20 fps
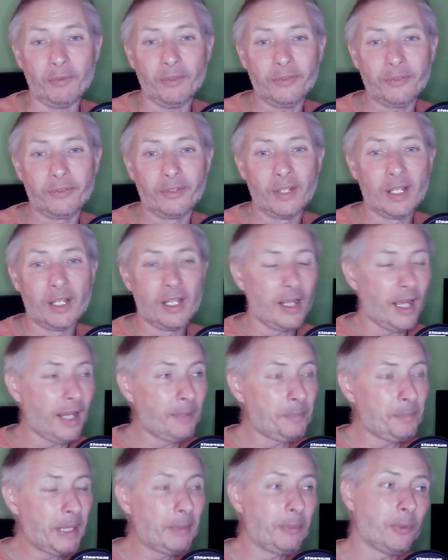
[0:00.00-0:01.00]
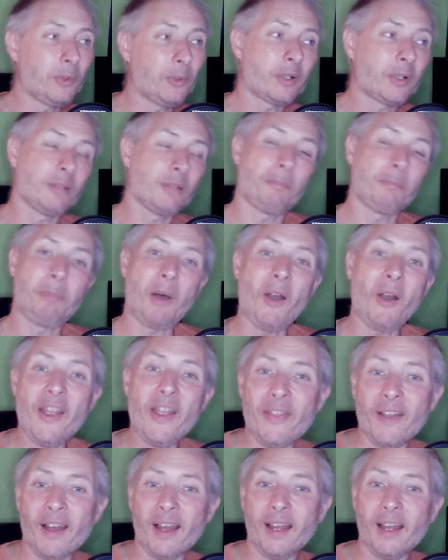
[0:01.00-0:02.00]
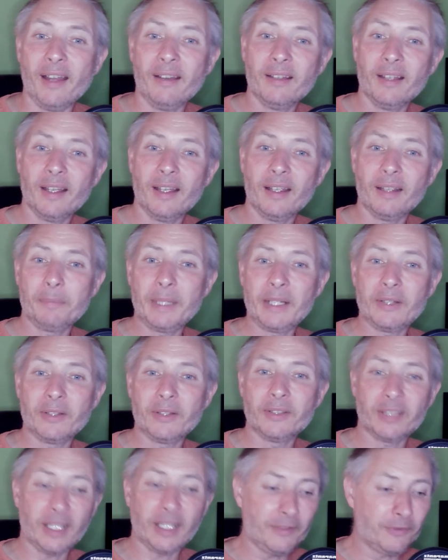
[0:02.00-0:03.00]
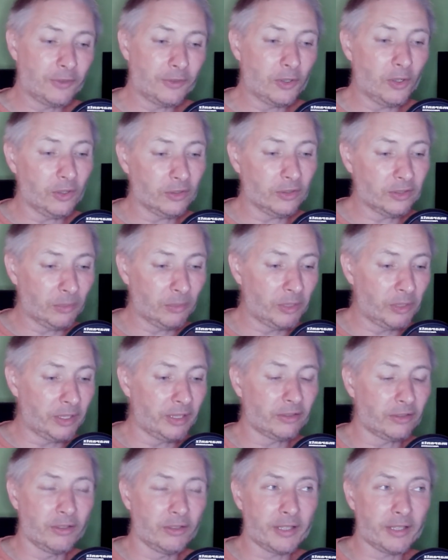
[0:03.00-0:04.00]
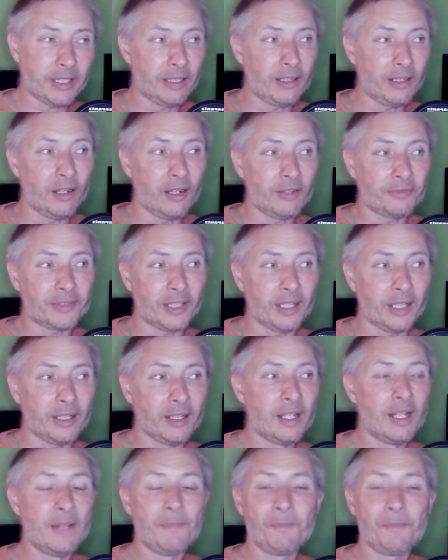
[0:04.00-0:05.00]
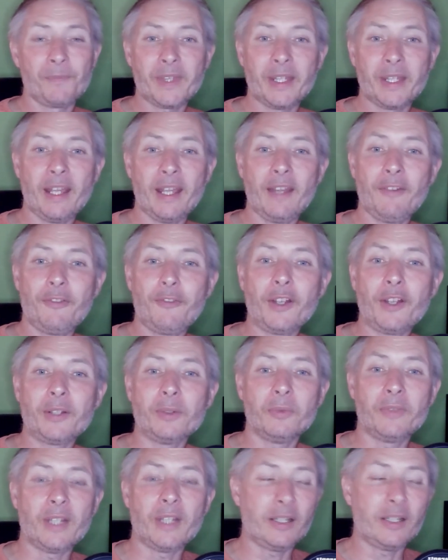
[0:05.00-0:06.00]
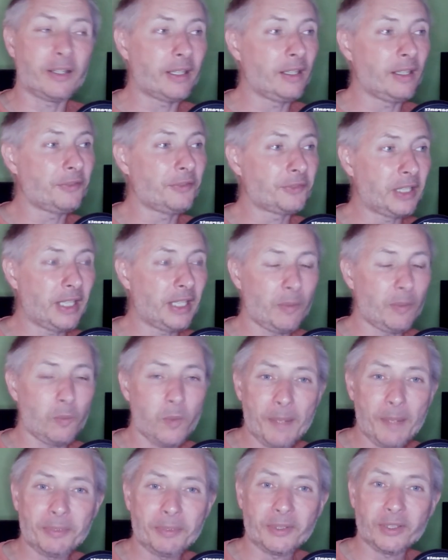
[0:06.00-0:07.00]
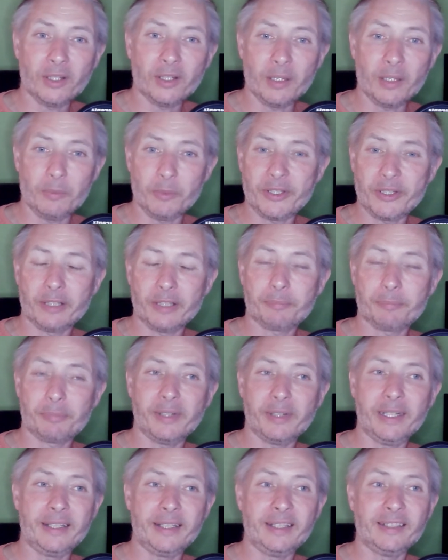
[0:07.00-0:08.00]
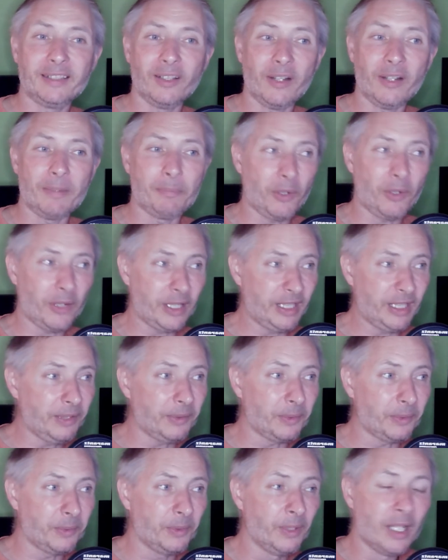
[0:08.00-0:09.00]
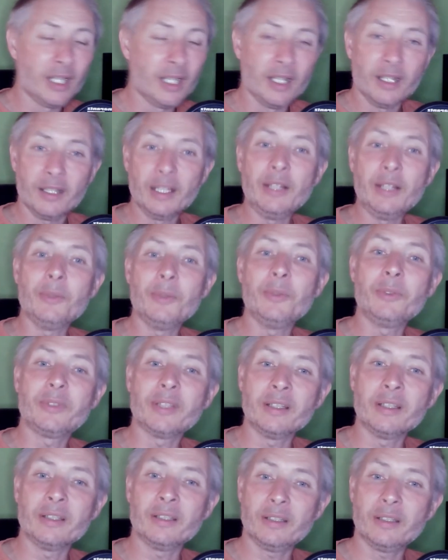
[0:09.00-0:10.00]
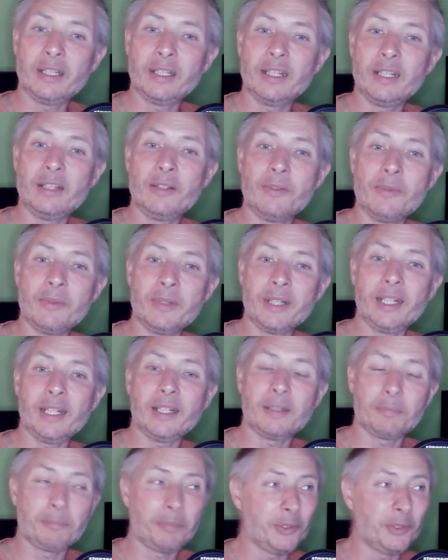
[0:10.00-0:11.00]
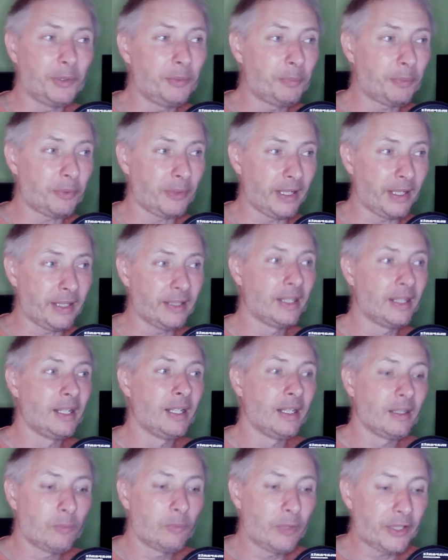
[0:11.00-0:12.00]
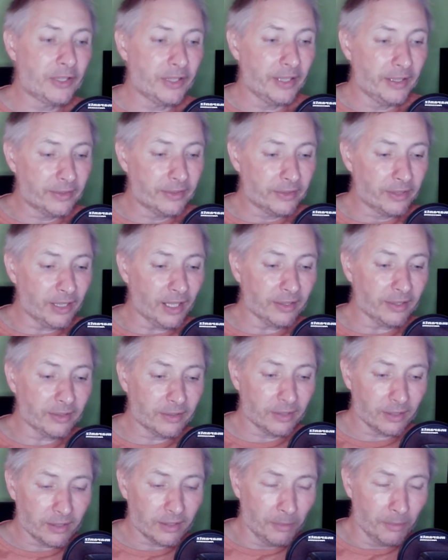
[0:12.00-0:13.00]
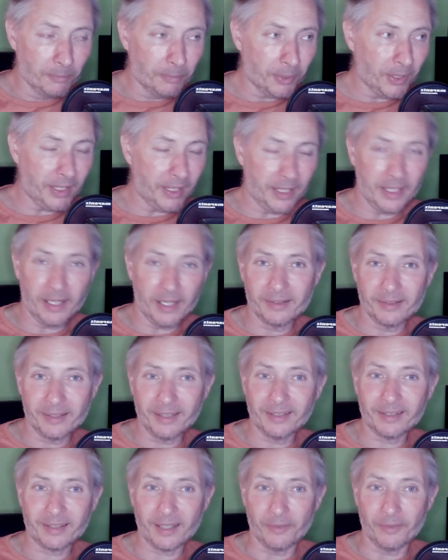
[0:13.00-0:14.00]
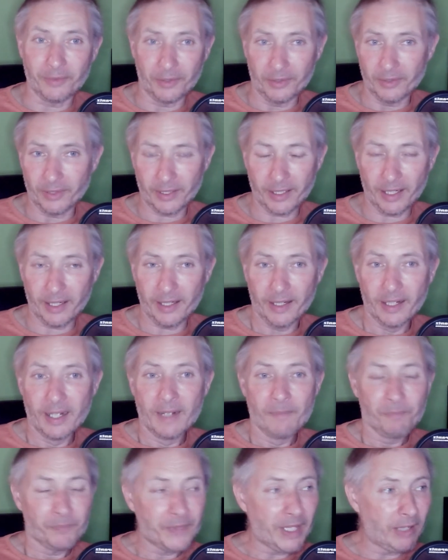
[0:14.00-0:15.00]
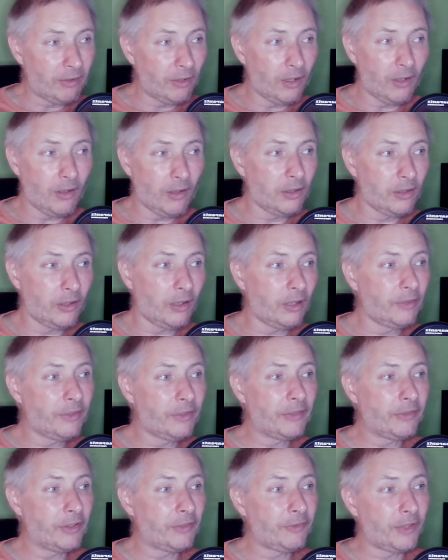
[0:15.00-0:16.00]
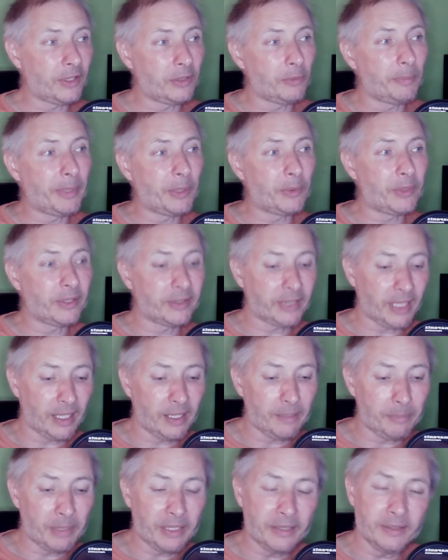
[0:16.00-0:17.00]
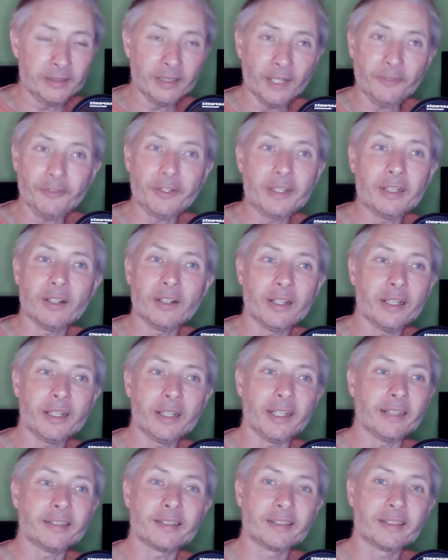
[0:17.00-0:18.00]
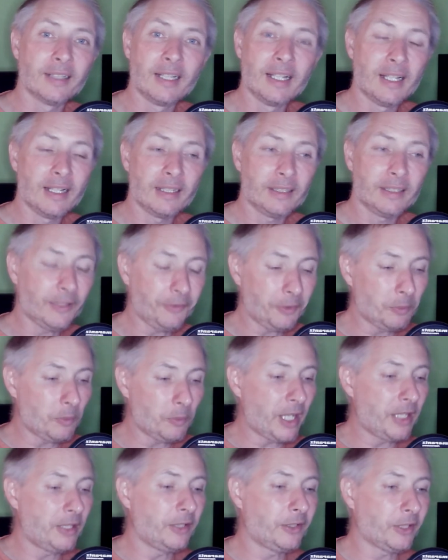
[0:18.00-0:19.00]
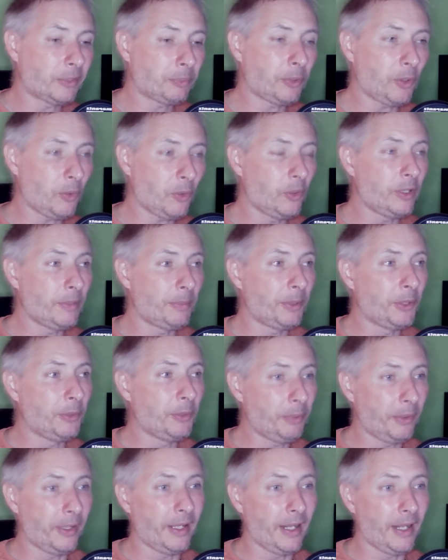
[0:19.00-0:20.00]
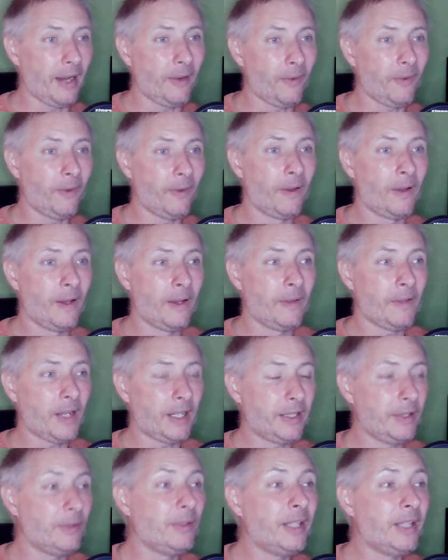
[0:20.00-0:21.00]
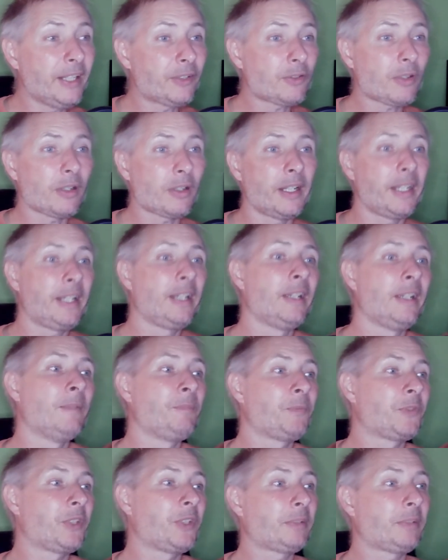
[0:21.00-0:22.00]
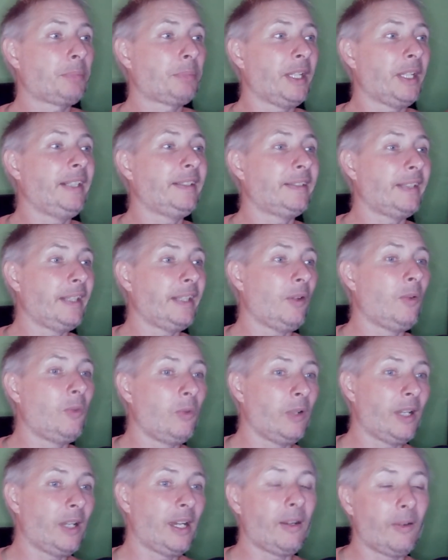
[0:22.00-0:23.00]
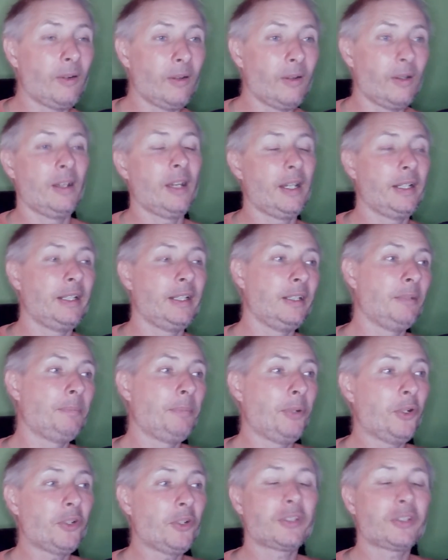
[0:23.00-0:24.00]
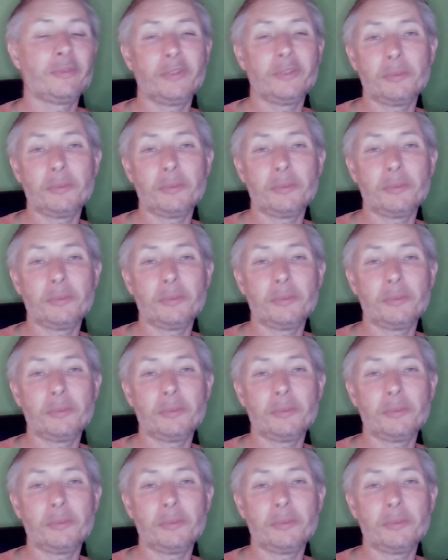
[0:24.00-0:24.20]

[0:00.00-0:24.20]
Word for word: and people are going to buy that because they've got someone that's looking after their funnel, they're looking after their website, which is pre-designed by you using the unique blueprint, which is just completely undiscovered. Okay, there are a lot of other funnel builders out there, but nothing like this. Nothing where you just put all your blueprint out and you literally just place it all out and then you push of a button